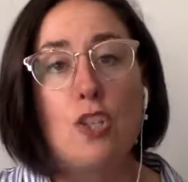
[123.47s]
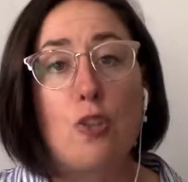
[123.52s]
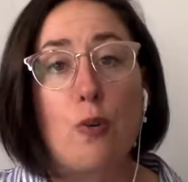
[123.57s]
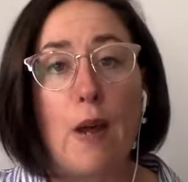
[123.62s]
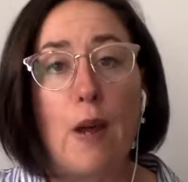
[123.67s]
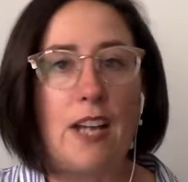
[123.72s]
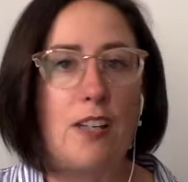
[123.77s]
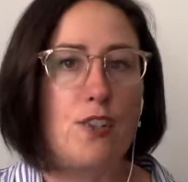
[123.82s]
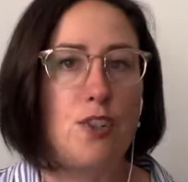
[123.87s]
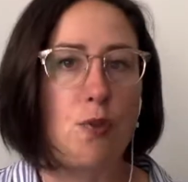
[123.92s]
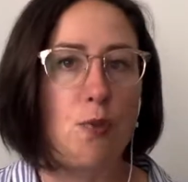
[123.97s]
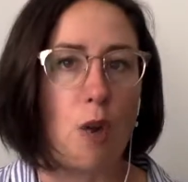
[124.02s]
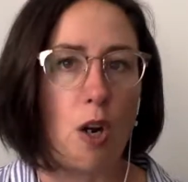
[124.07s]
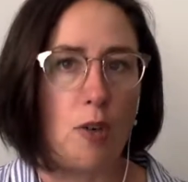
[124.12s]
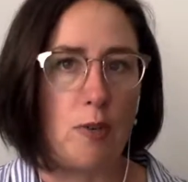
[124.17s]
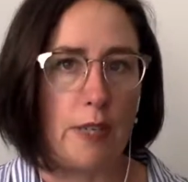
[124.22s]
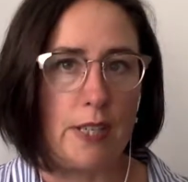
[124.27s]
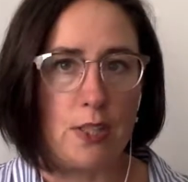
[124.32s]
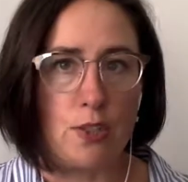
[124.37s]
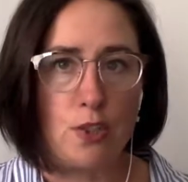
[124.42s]
So as you
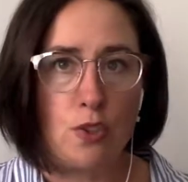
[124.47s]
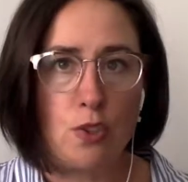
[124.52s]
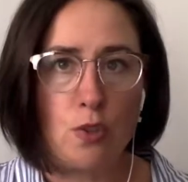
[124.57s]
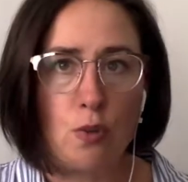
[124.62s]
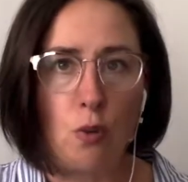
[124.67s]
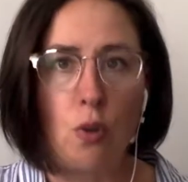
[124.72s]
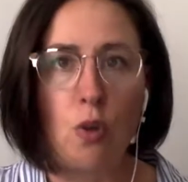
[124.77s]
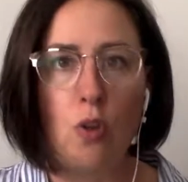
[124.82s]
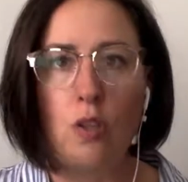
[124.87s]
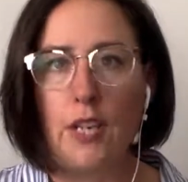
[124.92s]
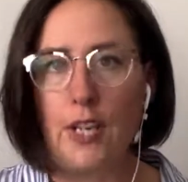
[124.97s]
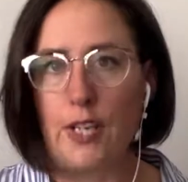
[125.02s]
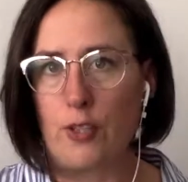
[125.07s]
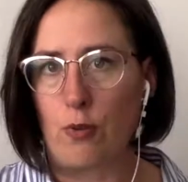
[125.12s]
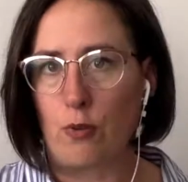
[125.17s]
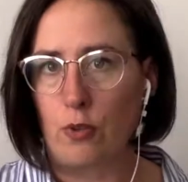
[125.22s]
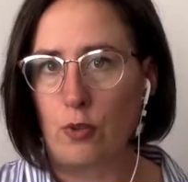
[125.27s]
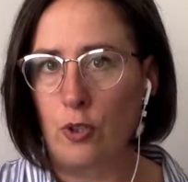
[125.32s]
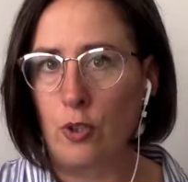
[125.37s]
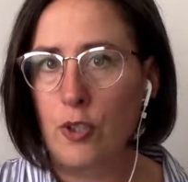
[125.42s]
are in school and
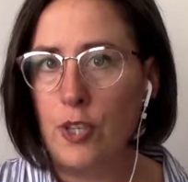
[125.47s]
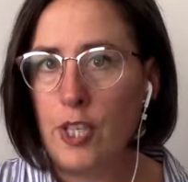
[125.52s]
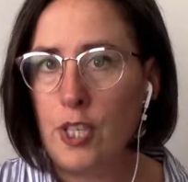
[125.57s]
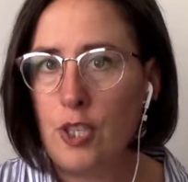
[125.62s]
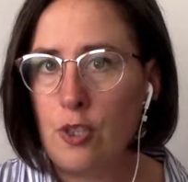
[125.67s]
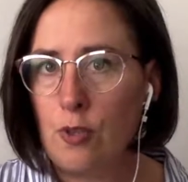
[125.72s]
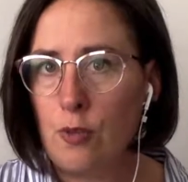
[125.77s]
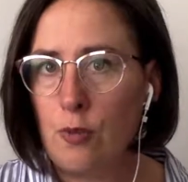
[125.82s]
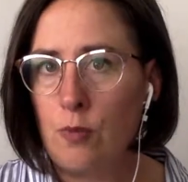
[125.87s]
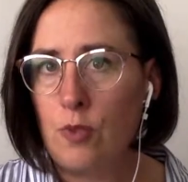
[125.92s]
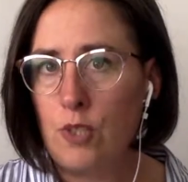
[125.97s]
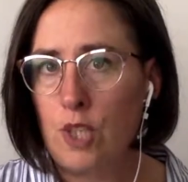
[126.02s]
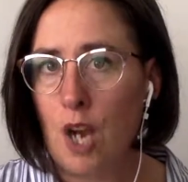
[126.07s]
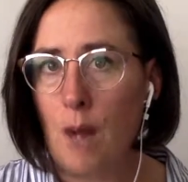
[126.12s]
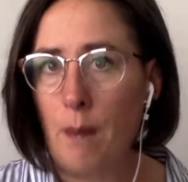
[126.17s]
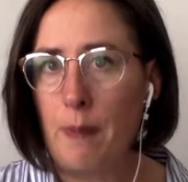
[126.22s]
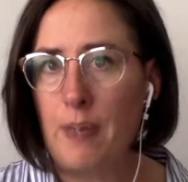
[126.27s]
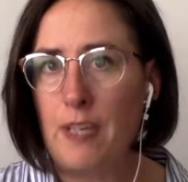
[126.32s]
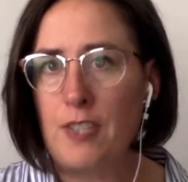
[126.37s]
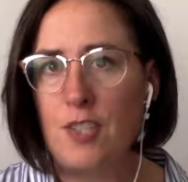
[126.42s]
you're learning new
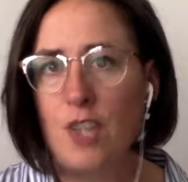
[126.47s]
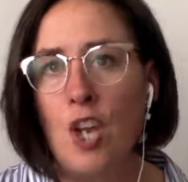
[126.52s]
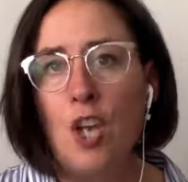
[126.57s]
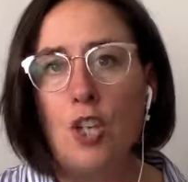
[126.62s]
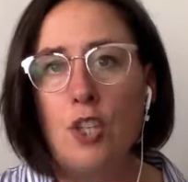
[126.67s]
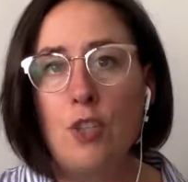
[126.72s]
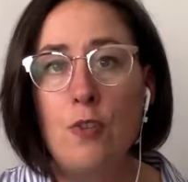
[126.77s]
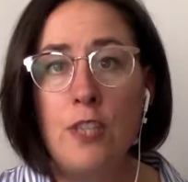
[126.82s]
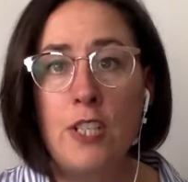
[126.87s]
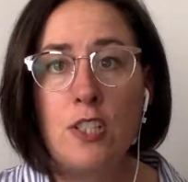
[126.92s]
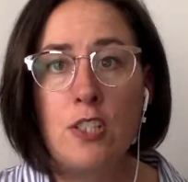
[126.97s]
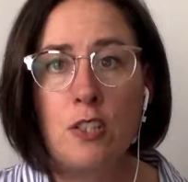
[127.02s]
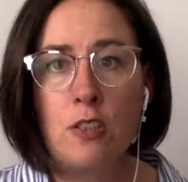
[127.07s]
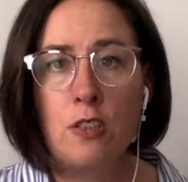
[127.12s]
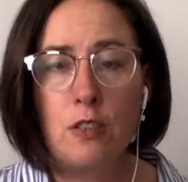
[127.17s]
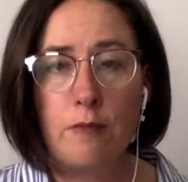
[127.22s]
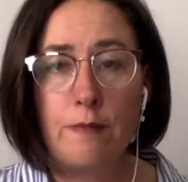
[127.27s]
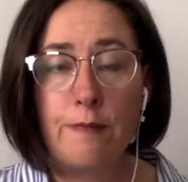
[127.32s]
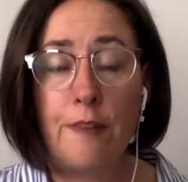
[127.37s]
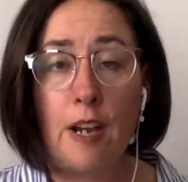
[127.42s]
topics, you need
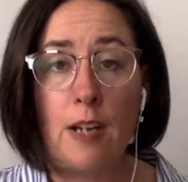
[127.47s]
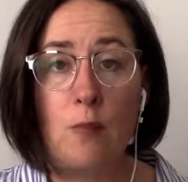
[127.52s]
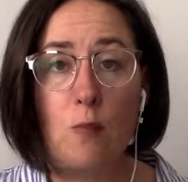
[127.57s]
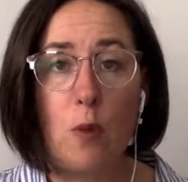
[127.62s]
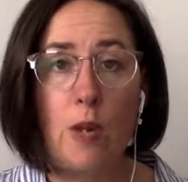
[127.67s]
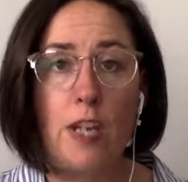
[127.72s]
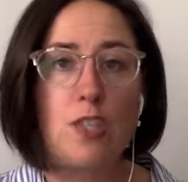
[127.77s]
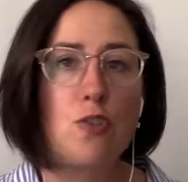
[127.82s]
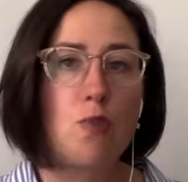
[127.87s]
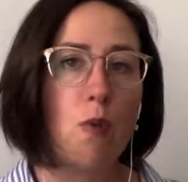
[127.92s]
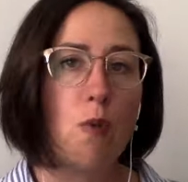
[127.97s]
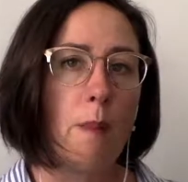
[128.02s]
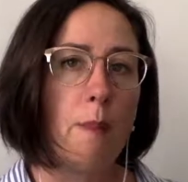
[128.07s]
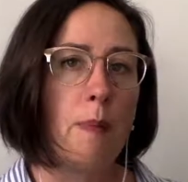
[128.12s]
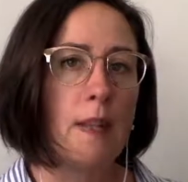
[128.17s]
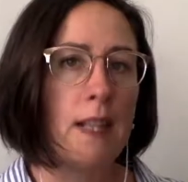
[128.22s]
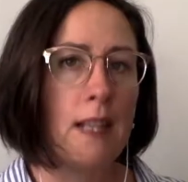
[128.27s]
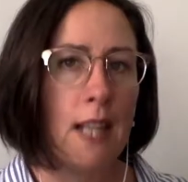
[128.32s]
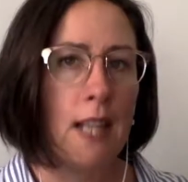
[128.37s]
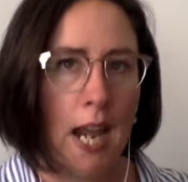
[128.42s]
to find ways to
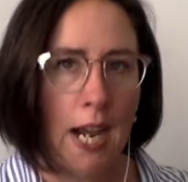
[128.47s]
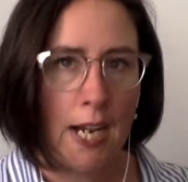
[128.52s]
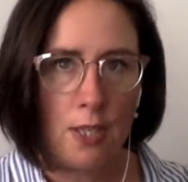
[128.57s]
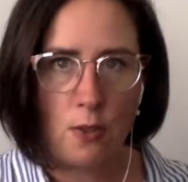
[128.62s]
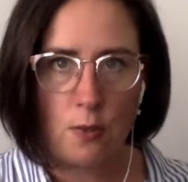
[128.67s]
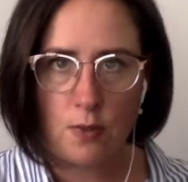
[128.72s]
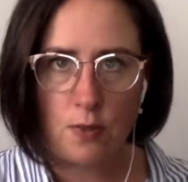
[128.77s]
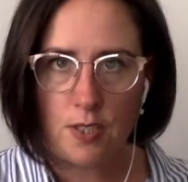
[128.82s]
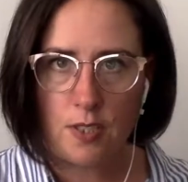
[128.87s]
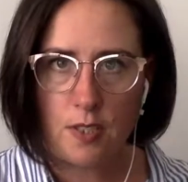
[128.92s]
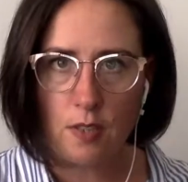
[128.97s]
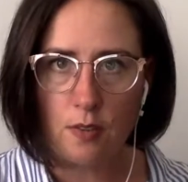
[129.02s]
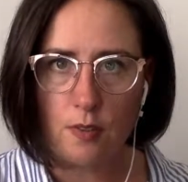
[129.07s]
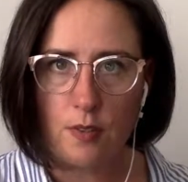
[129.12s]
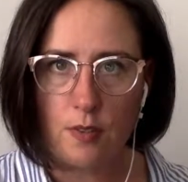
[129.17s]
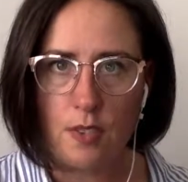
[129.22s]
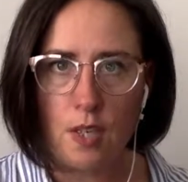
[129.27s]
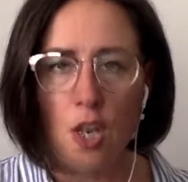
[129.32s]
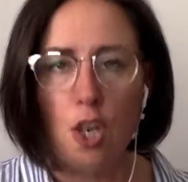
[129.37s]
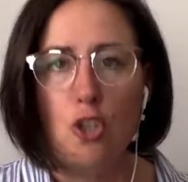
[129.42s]
apply those
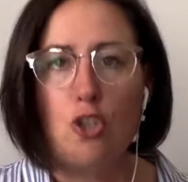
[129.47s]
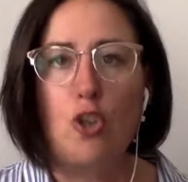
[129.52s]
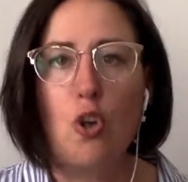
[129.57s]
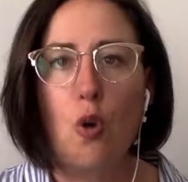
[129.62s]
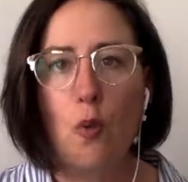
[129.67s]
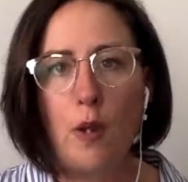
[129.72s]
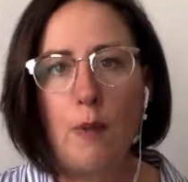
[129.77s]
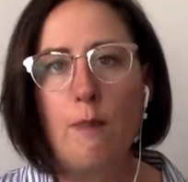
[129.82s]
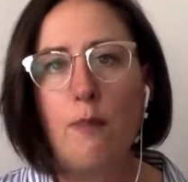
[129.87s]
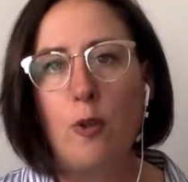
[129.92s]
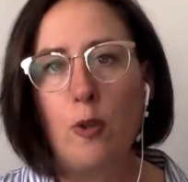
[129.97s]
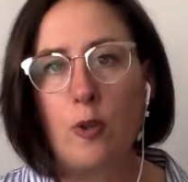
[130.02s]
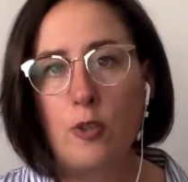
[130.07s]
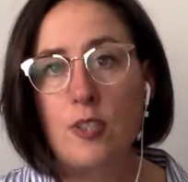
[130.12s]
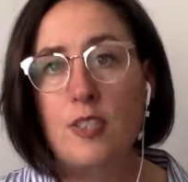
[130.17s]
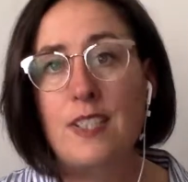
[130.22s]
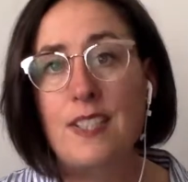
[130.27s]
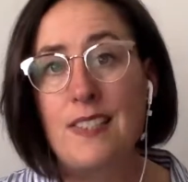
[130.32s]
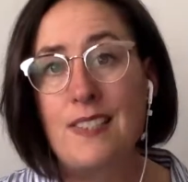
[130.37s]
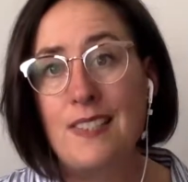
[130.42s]
skills so
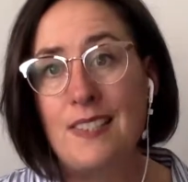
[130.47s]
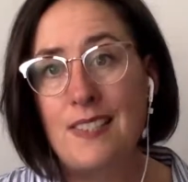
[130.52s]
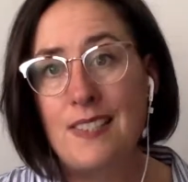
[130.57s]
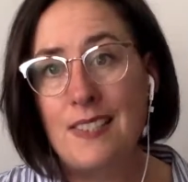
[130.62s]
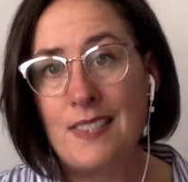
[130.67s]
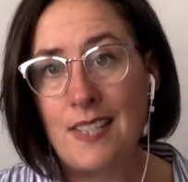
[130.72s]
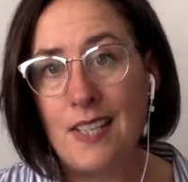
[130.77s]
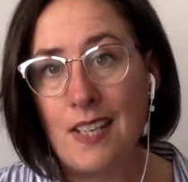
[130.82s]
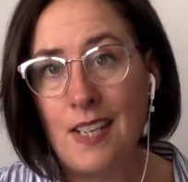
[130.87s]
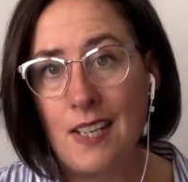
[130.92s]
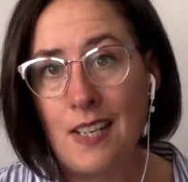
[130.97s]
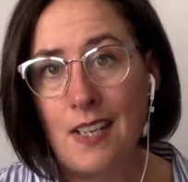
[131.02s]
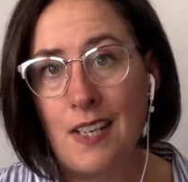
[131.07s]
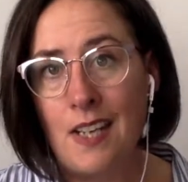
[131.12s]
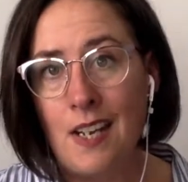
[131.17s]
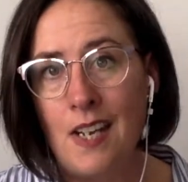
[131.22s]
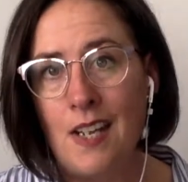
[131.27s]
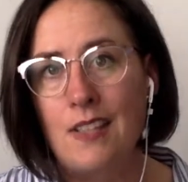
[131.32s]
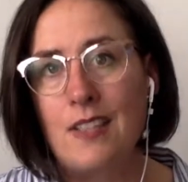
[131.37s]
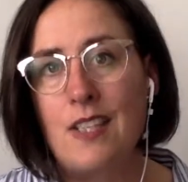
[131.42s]
employers can see
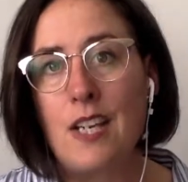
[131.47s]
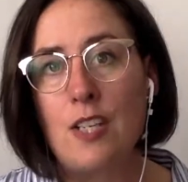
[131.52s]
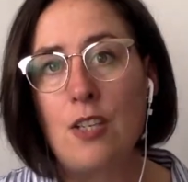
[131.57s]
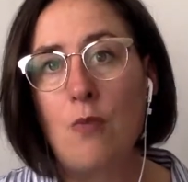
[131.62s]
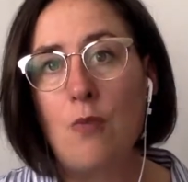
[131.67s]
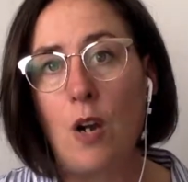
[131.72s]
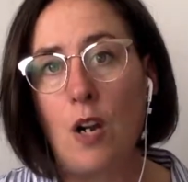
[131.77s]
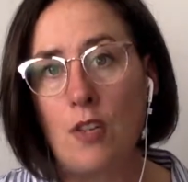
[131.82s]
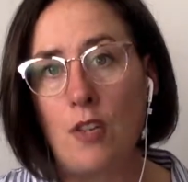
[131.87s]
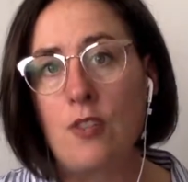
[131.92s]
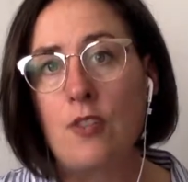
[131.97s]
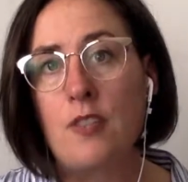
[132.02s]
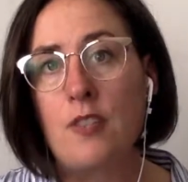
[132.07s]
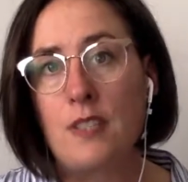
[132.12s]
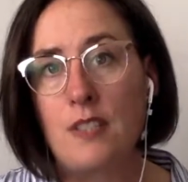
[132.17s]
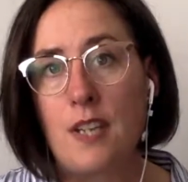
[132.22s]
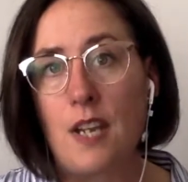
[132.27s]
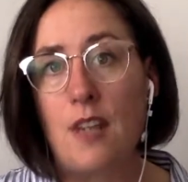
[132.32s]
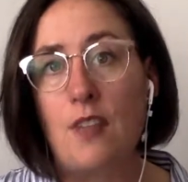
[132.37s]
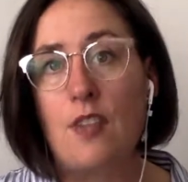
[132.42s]
that you
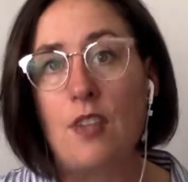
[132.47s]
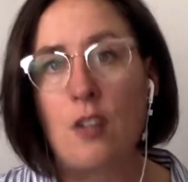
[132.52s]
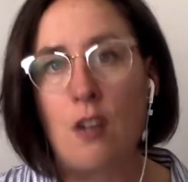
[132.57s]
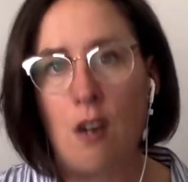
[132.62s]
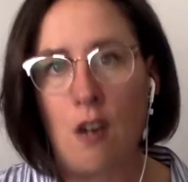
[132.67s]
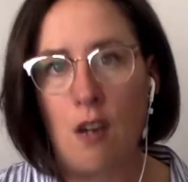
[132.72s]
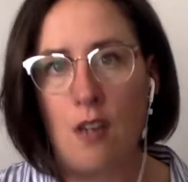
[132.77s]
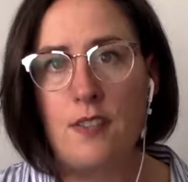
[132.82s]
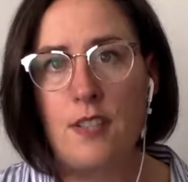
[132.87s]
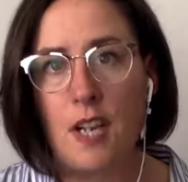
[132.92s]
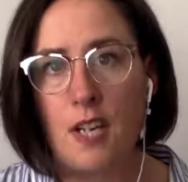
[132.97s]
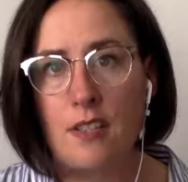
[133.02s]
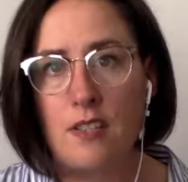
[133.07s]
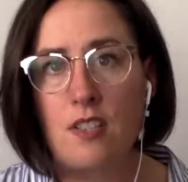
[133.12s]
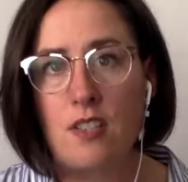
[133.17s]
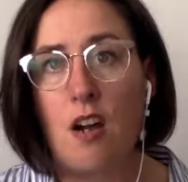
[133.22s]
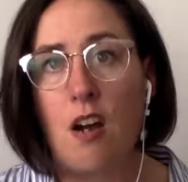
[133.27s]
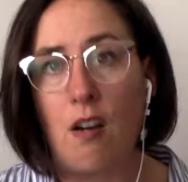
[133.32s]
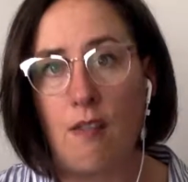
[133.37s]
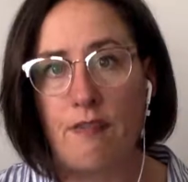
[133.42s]
understand the
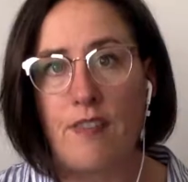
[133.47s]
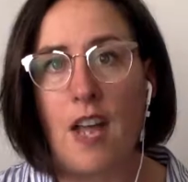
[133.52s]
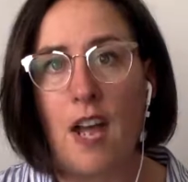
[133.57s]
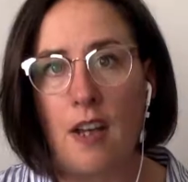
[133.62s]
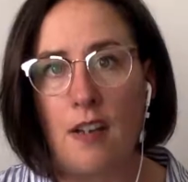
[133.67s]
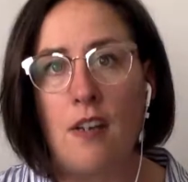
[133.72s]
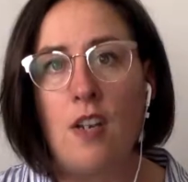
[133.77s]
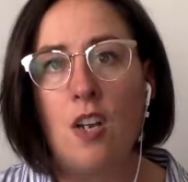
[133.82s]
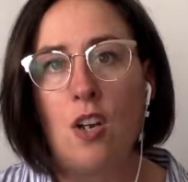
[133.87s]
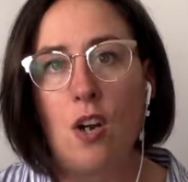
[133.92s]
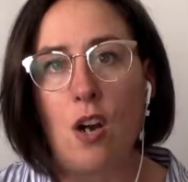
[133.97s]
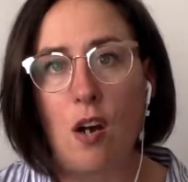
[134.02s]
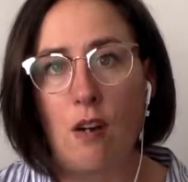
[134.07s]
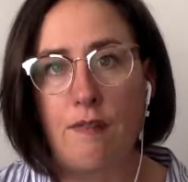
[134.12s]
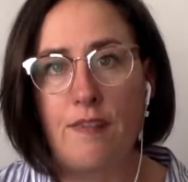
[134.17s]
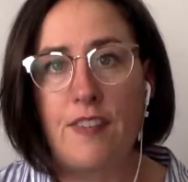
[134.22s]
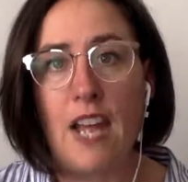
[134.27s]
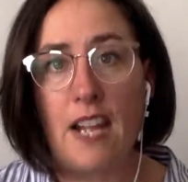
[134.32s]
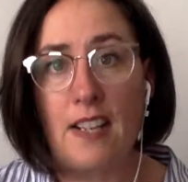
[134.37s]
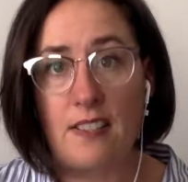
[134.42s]
context of
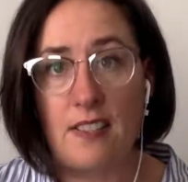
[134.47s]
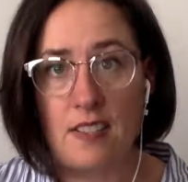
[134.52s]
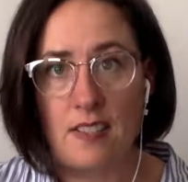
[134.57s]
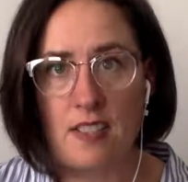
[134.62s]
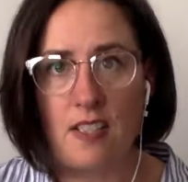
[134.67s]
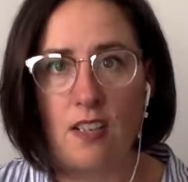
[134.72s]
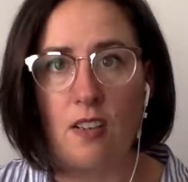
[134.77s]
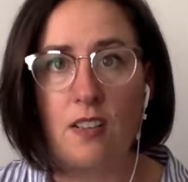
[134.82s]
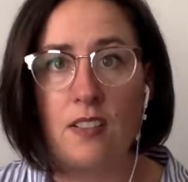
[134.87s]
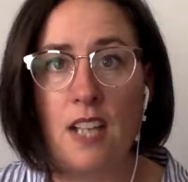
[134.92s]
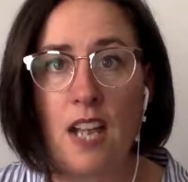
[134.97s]
that skill.